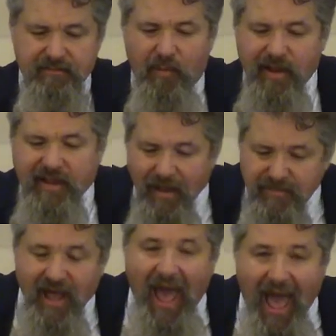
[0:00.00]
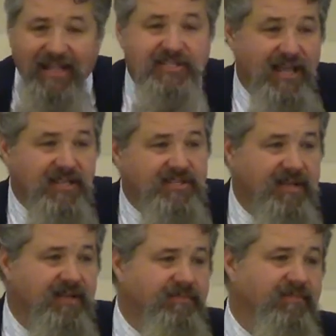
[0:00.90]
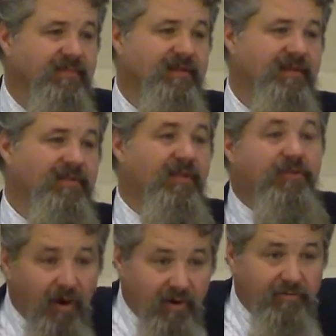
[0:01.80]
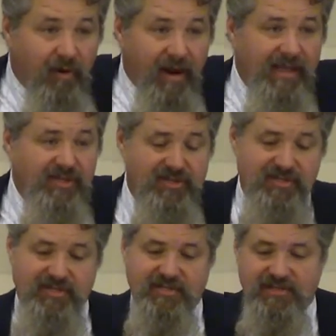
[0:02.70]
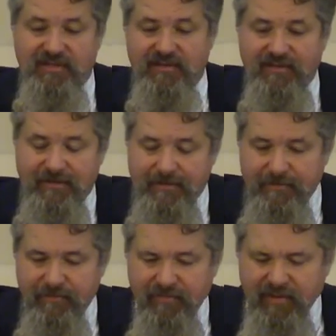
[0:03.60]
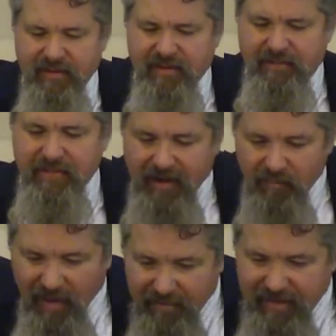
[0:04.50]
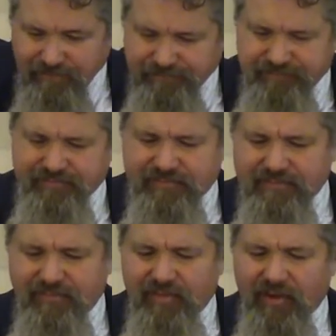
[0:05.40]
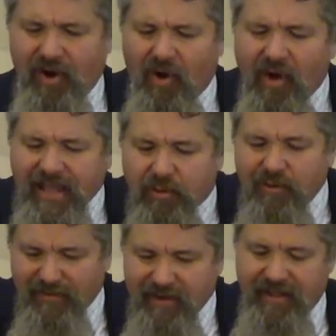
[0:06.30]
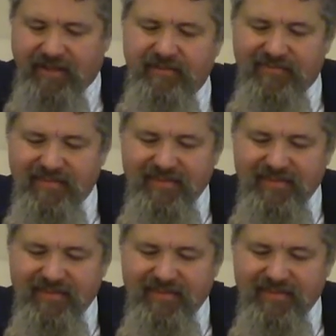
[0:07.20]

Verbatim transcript: When we come to accessing the throne of grace, men and women are on equal footing.